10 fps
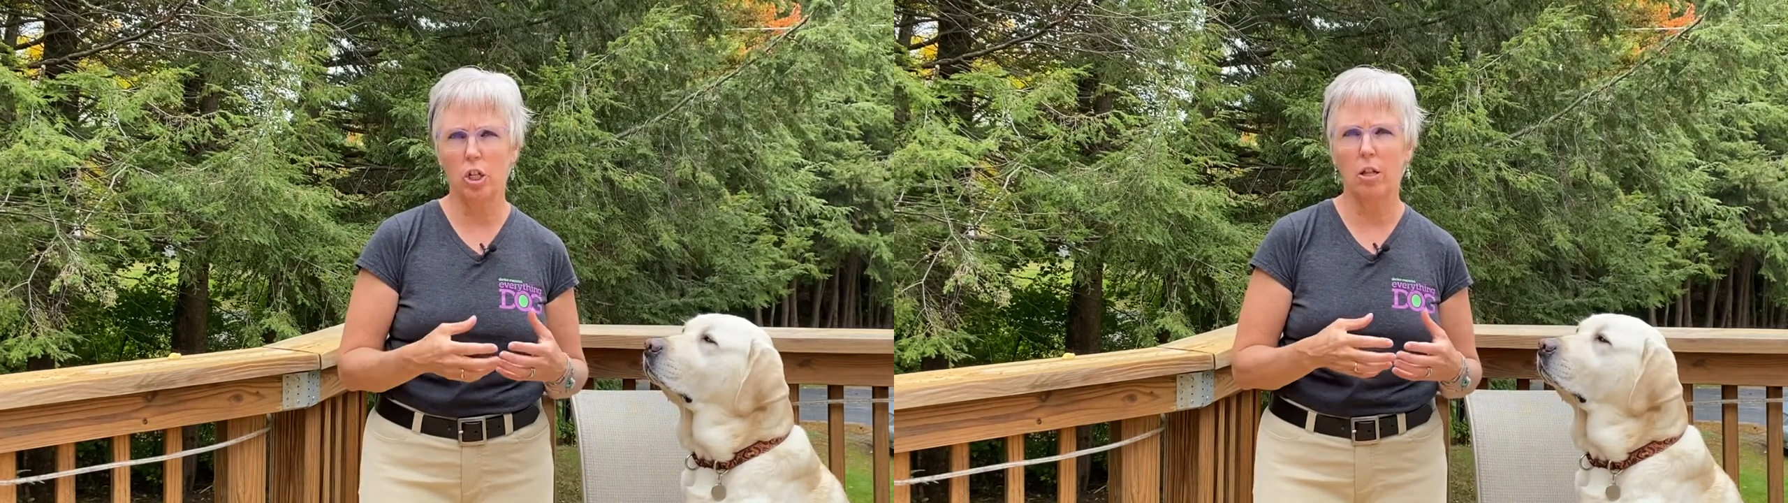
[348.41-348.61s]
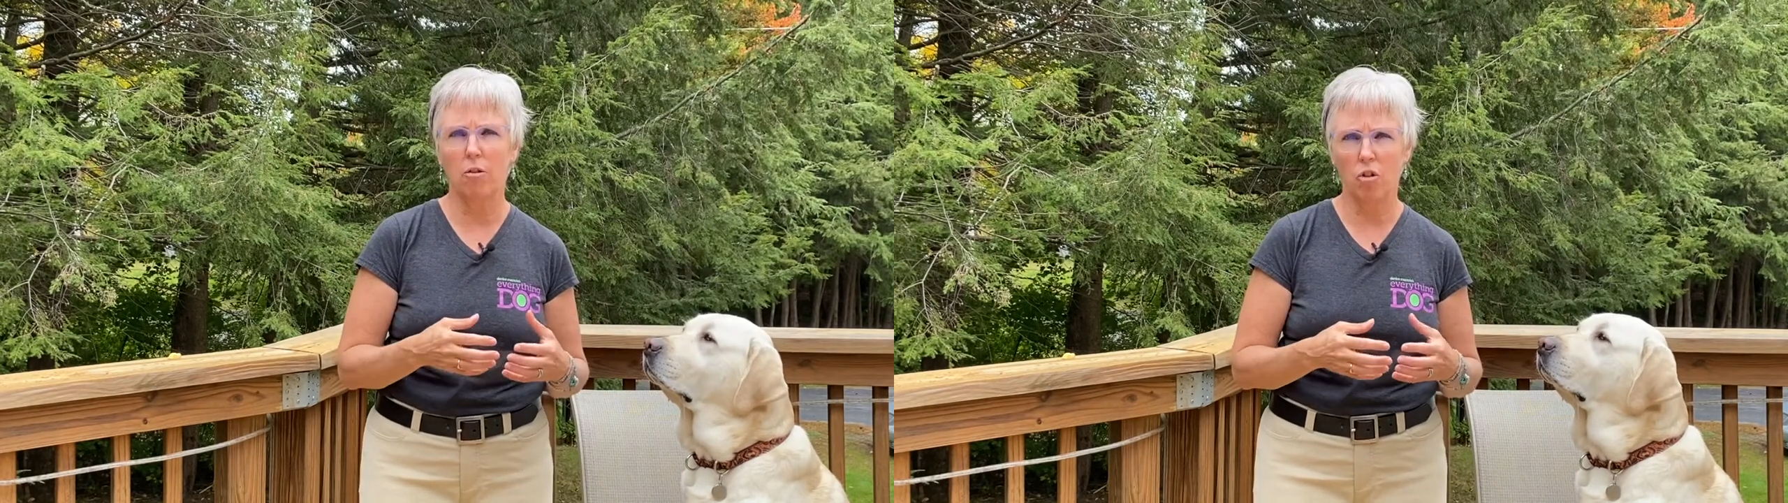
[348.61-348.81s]

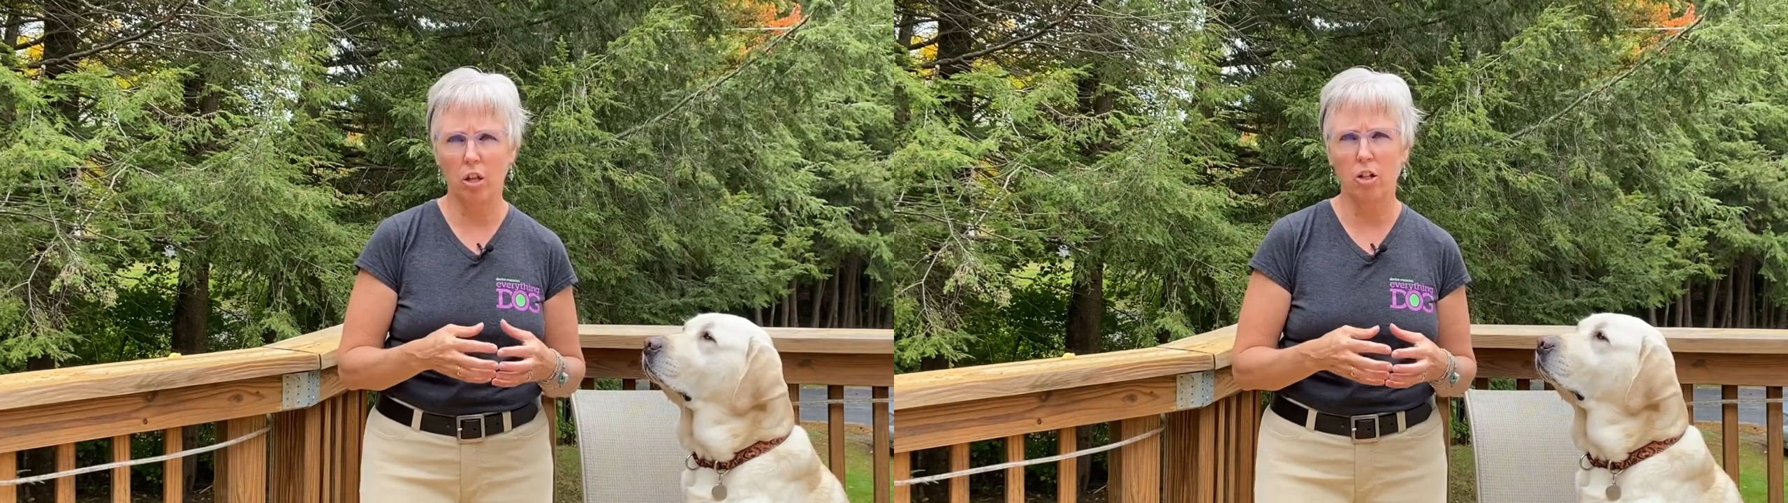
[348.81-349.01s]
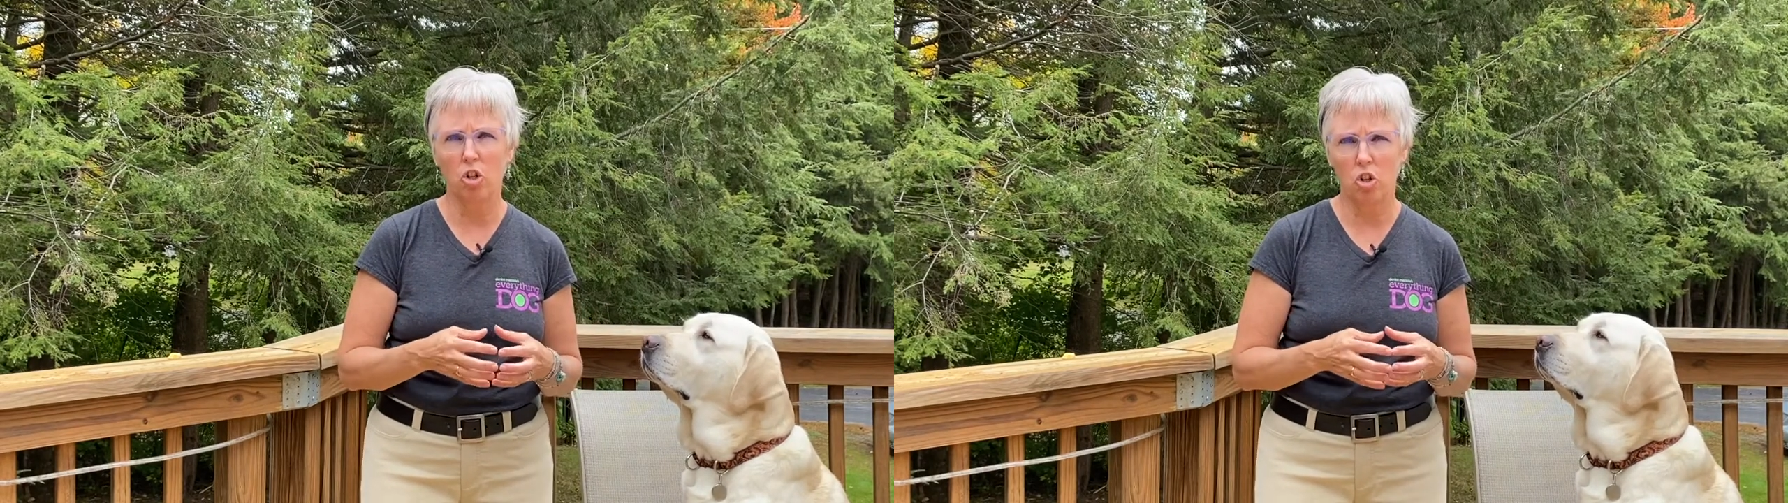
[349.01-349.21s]
to the
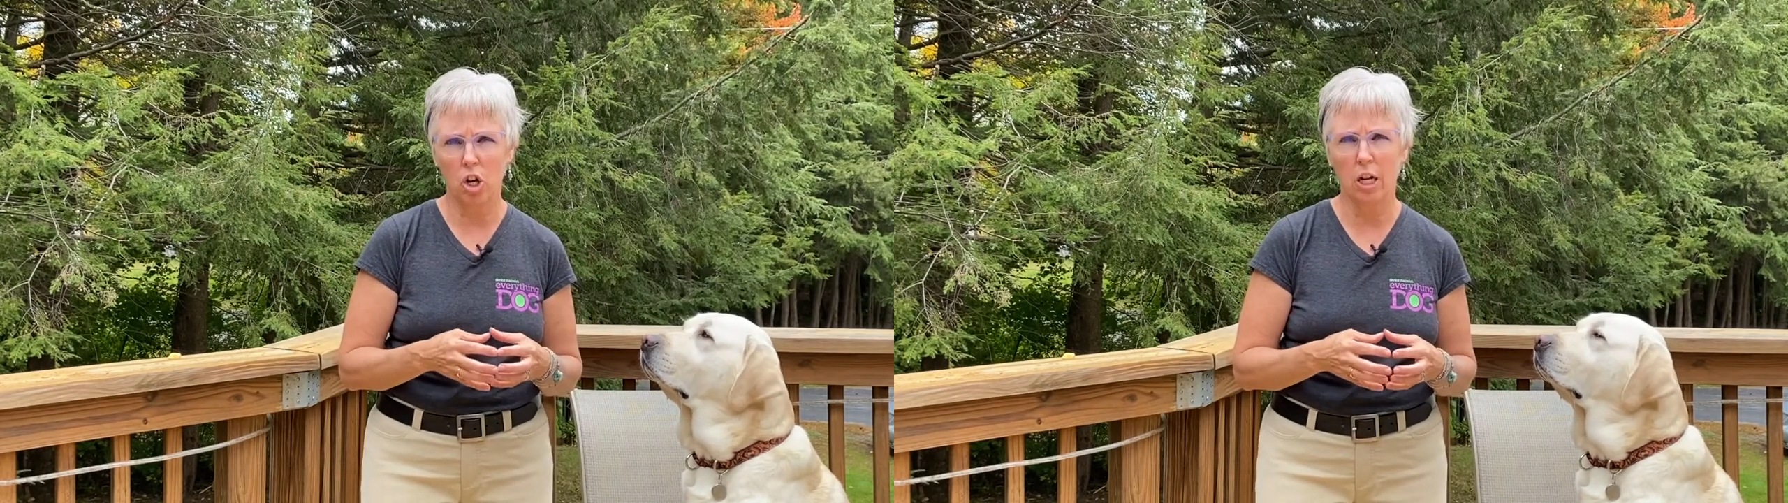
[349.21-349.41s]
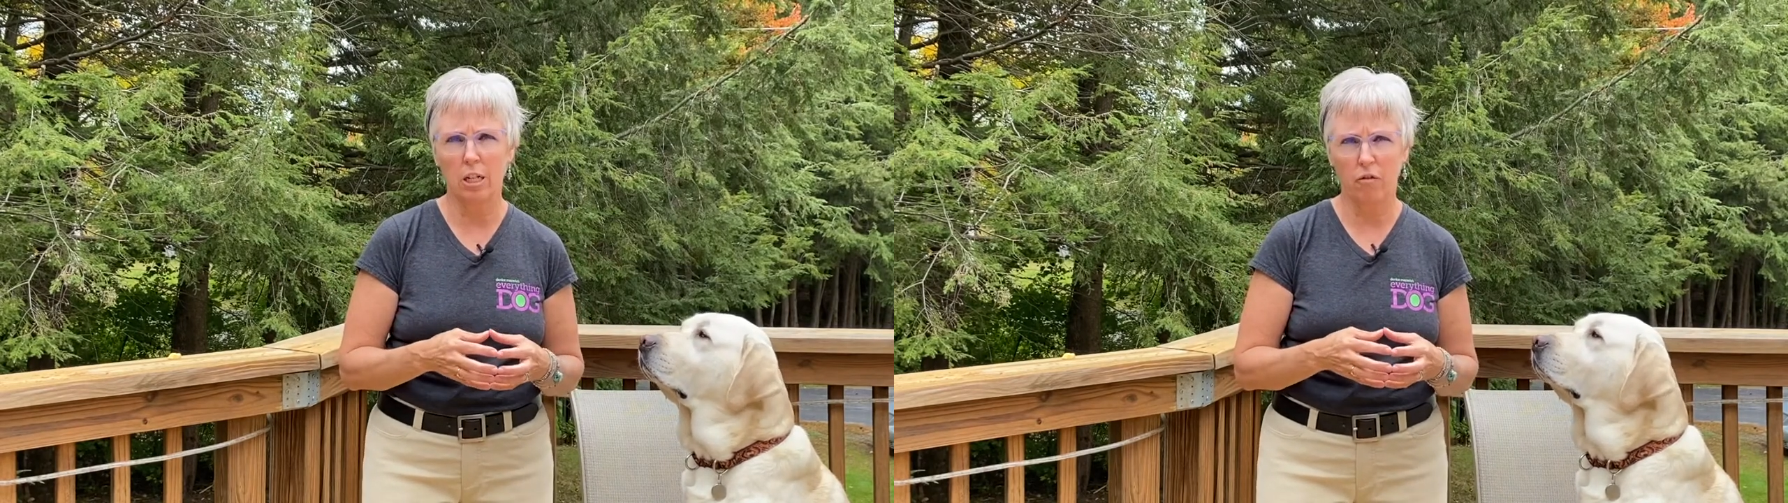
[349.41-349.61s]
thing that your
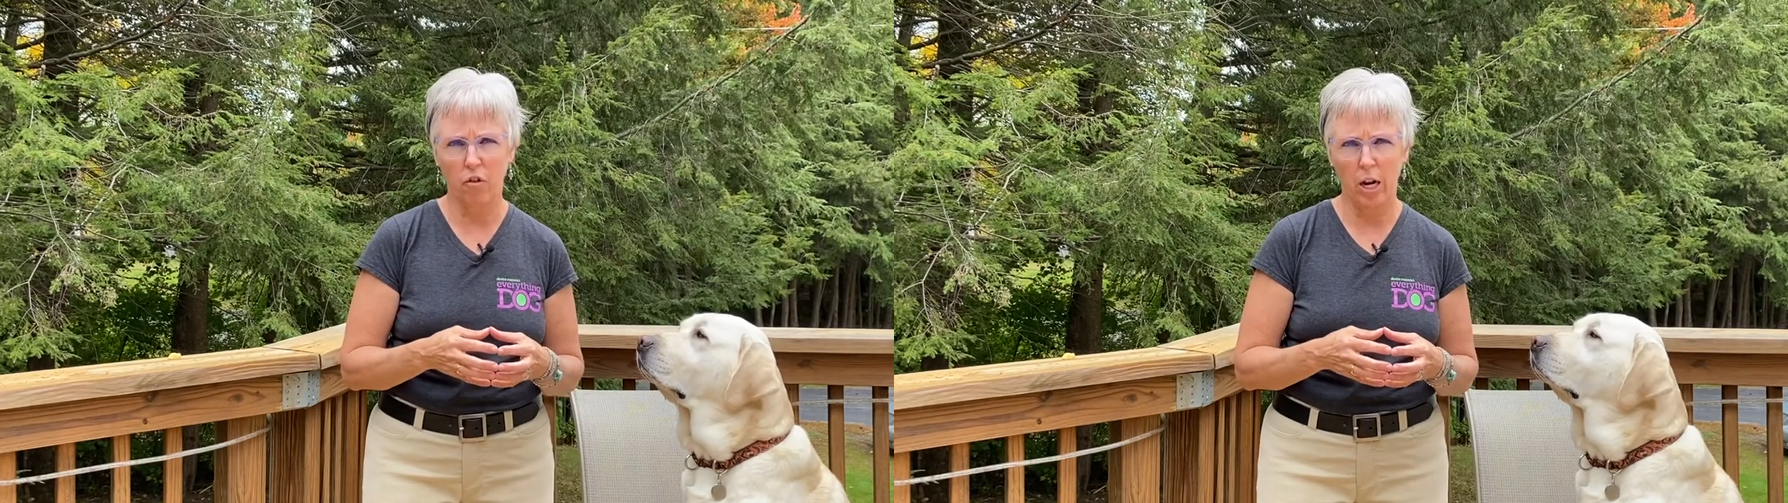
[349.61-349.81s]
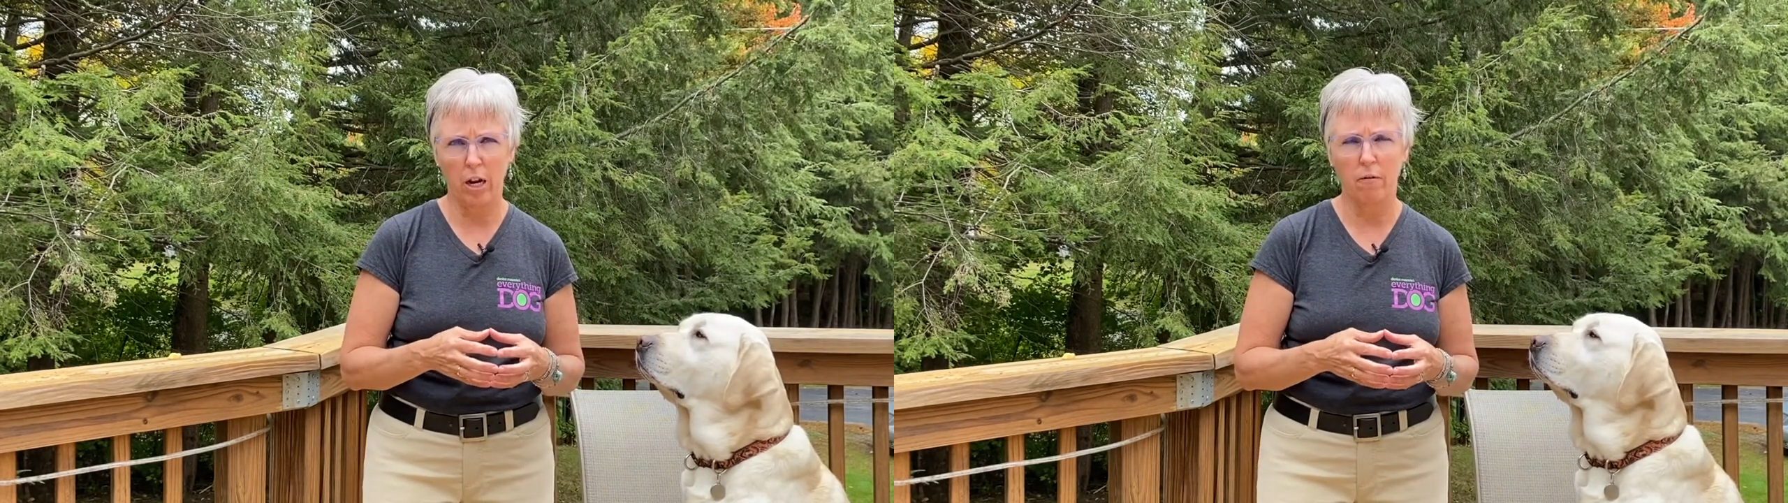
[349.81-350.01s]
dog is
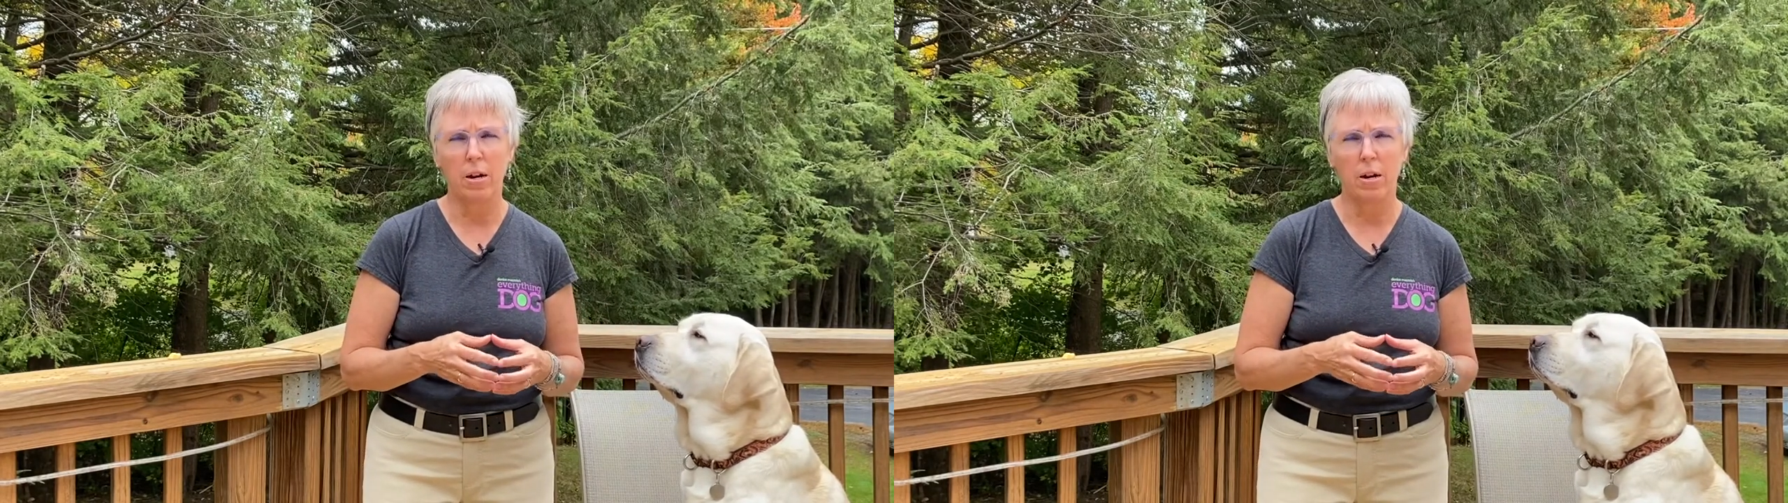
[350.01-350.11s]
afraid of.